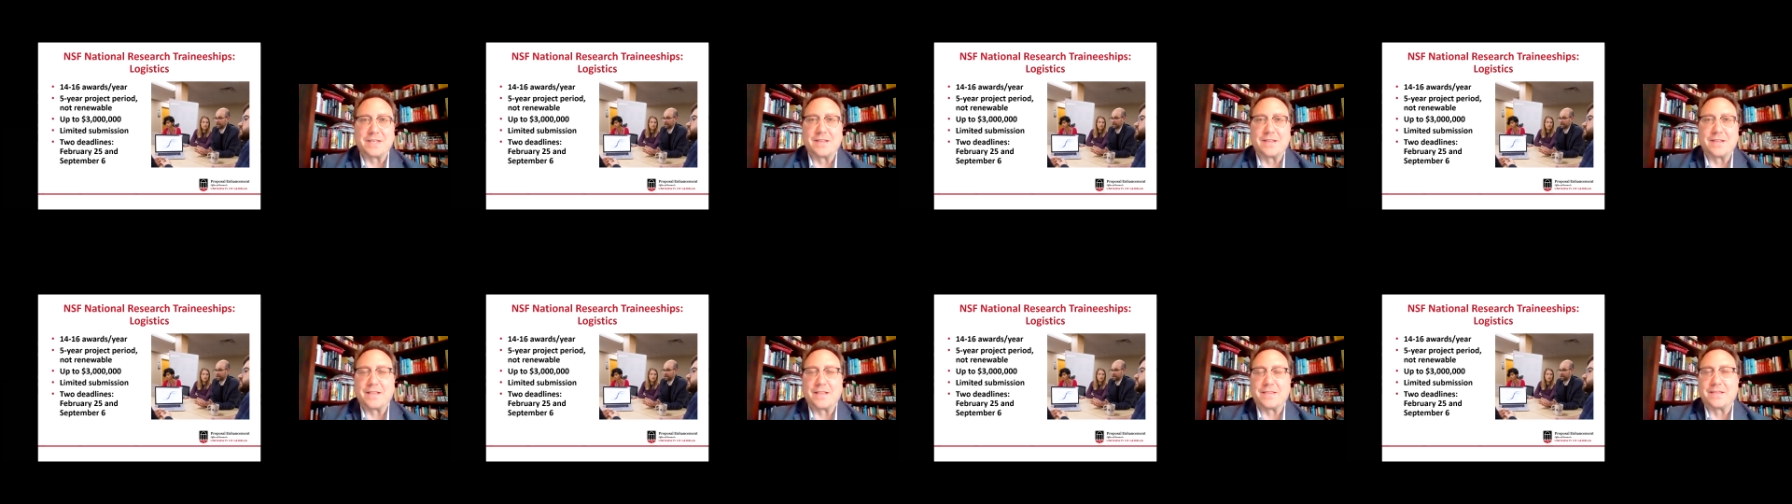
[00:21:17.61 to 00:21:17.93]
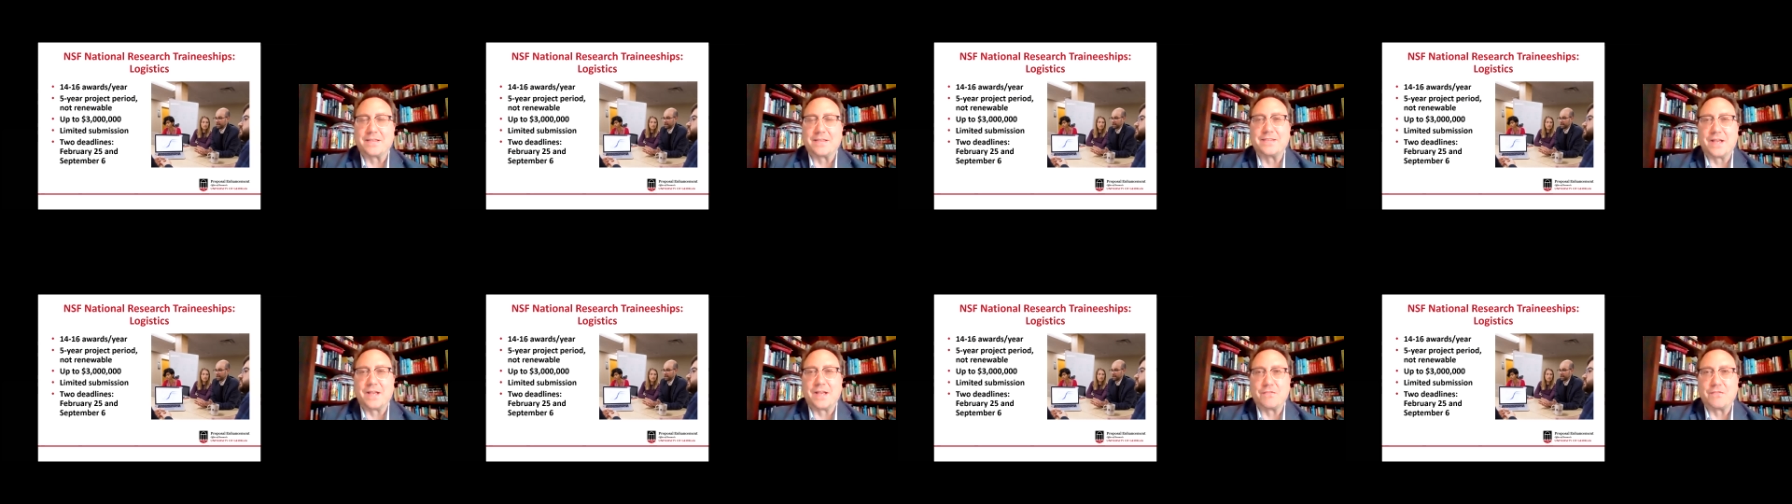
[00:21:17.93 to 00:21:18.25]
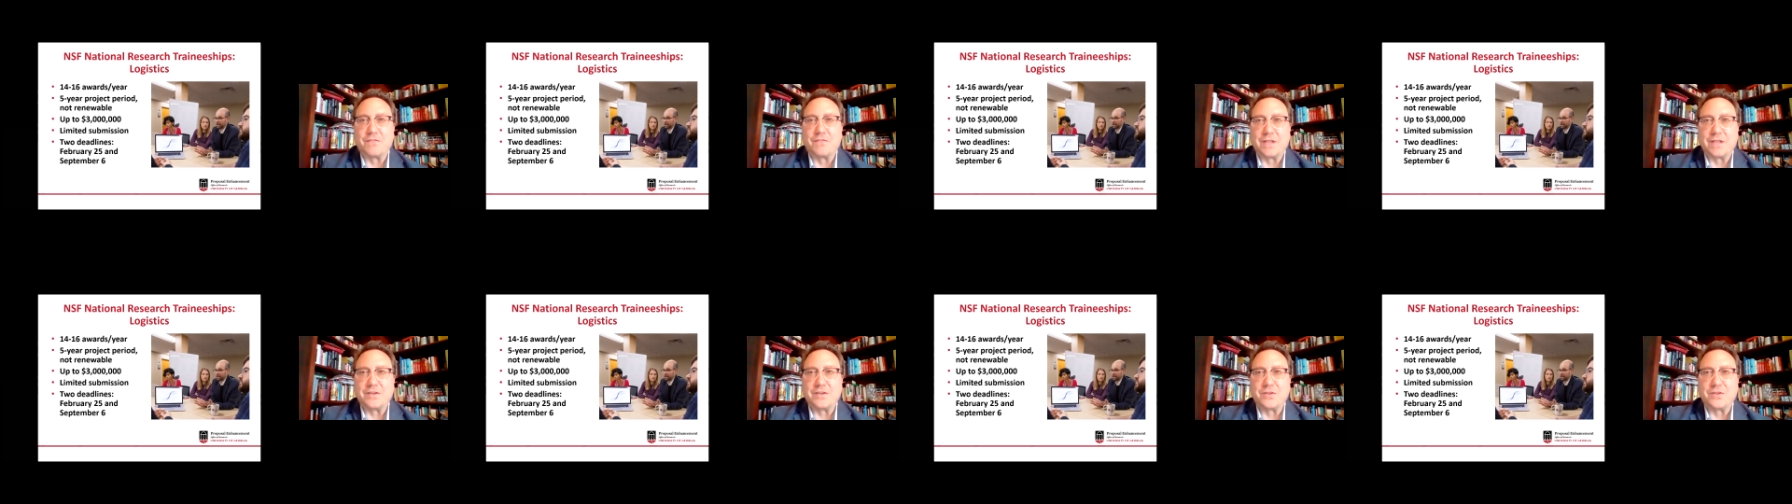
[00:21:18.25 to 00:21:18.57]
a lot to
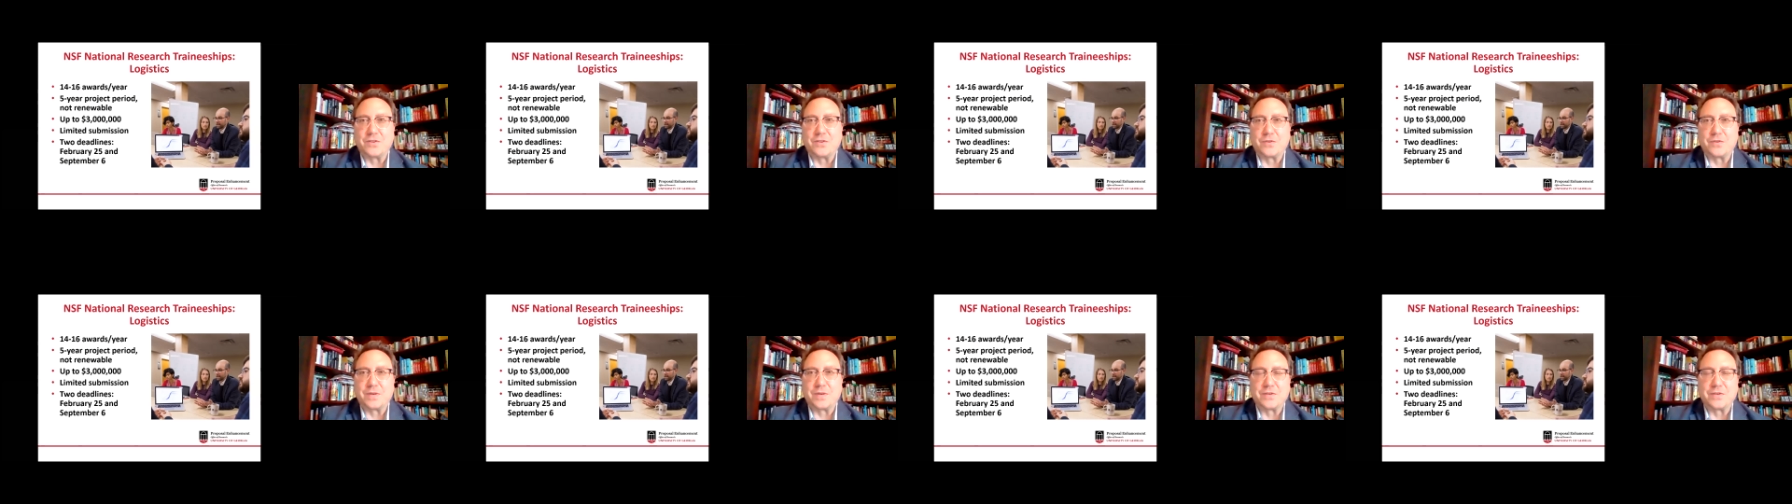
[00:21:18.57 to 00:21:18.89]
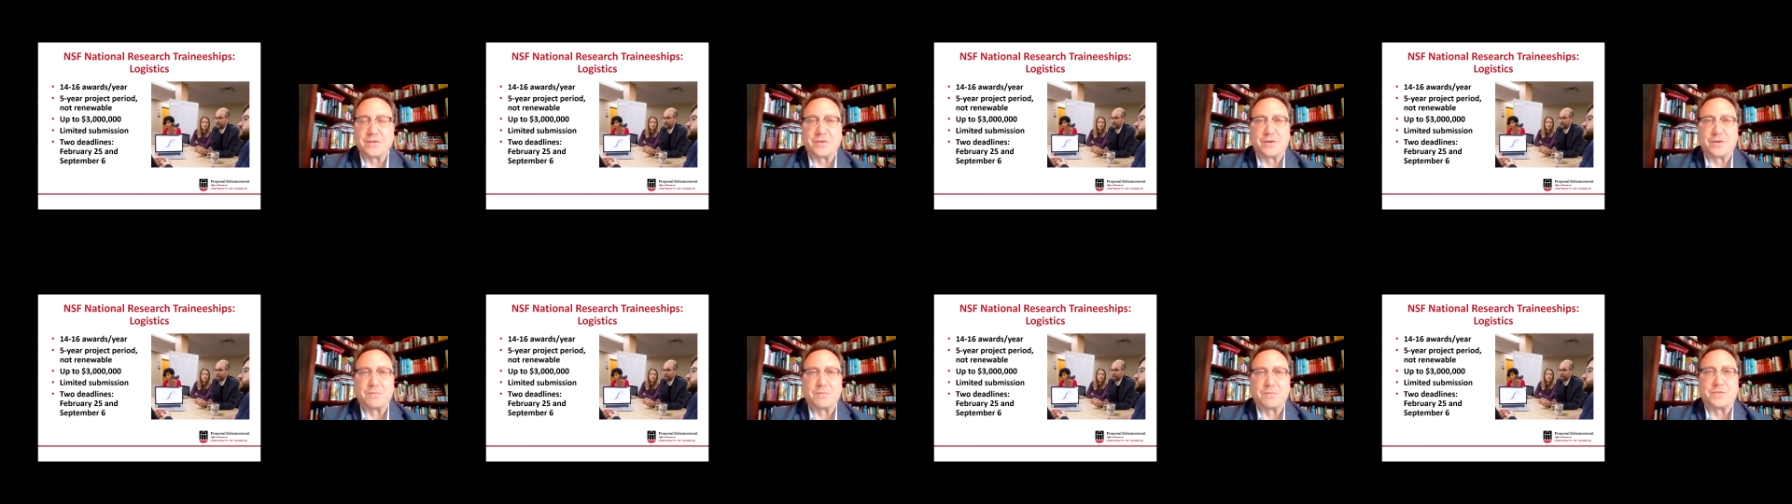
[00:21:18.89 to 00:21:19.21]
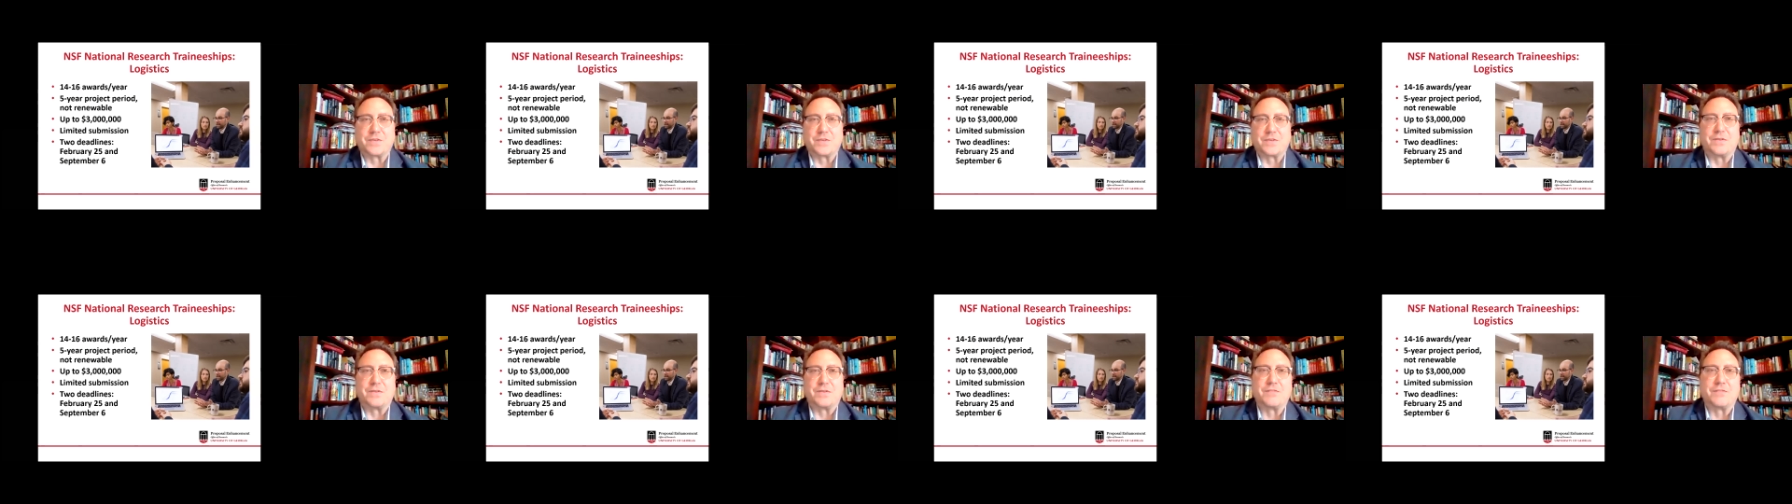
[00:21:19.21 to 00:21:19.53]
delve into in
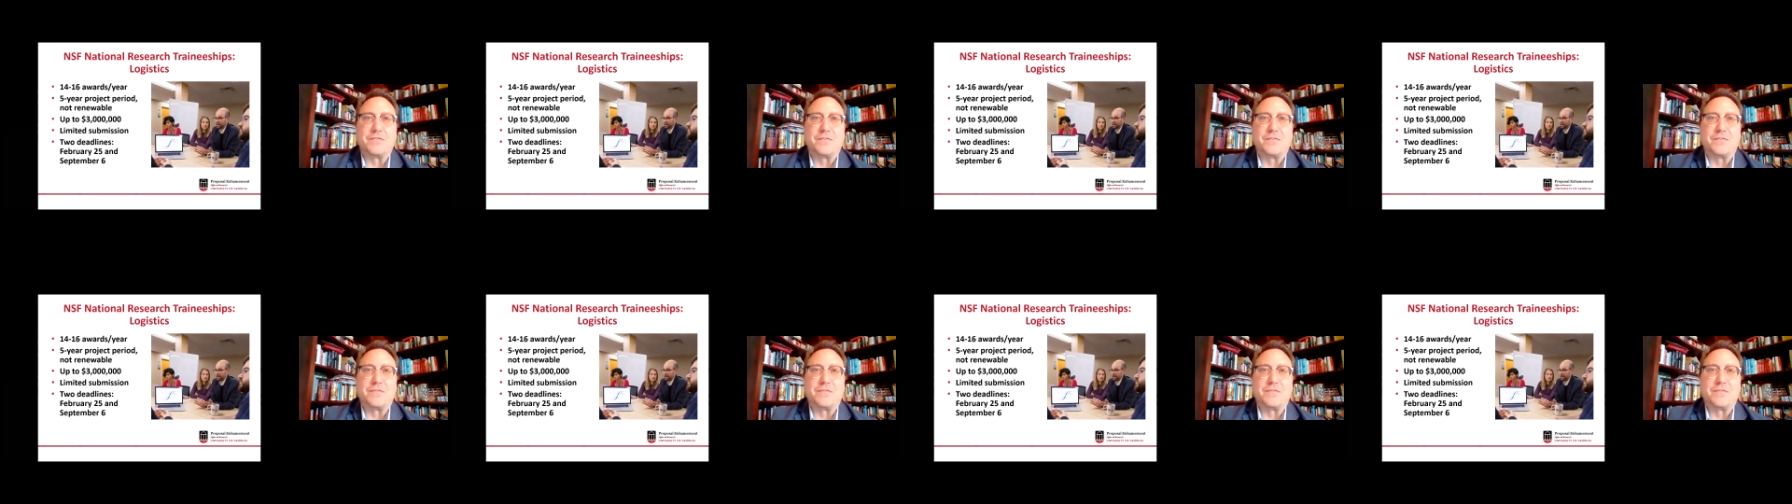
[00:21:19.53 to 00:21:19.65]
terms of